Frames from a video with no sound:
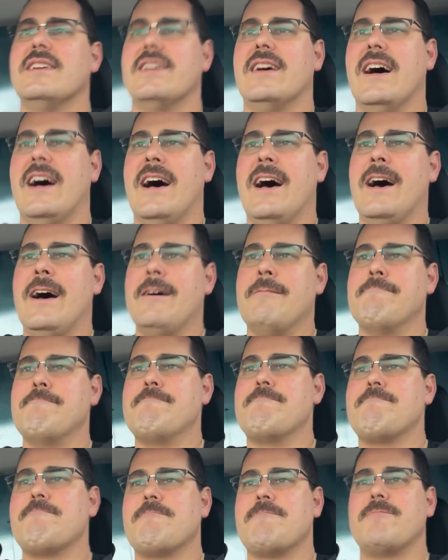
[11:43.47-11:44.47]

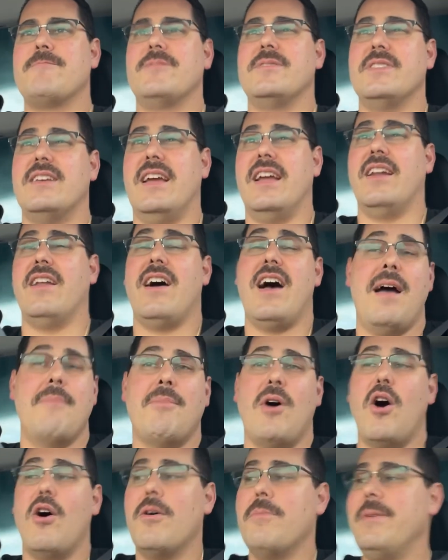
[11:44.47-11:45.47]
I'm
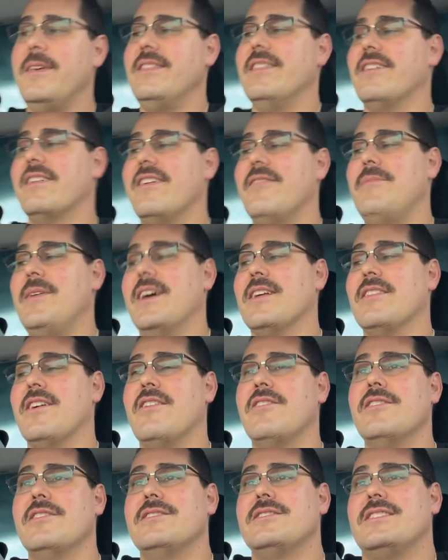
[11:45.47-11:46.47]
hoping they'll give me a
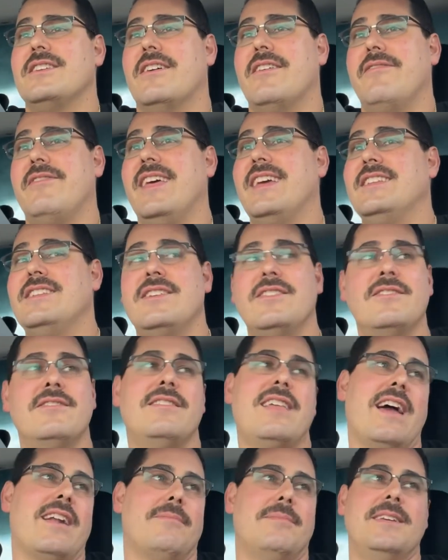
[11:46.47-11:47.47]
loaner, so if they do,
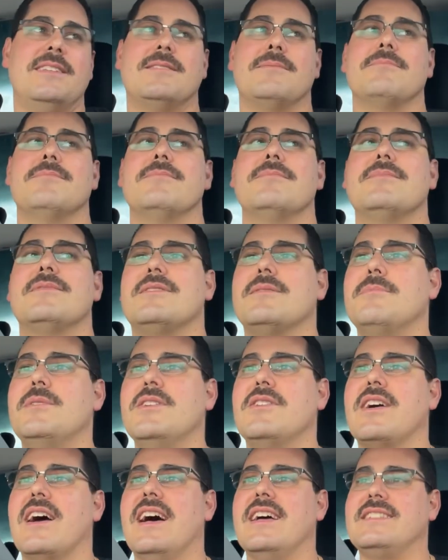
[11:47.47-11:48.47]
that'll be some
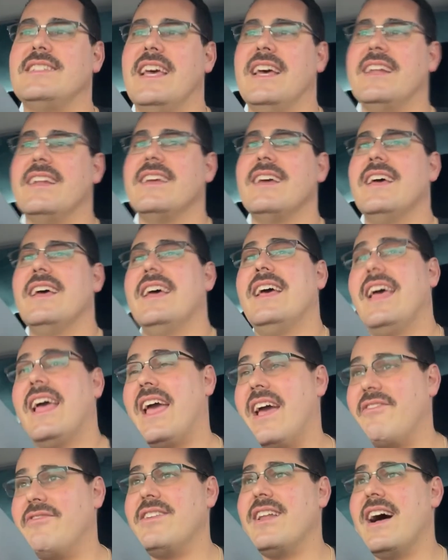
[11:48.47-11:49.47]
new content.
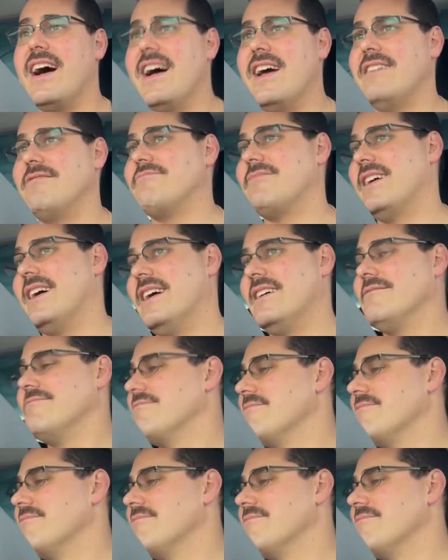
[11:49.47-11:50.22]
If not, well,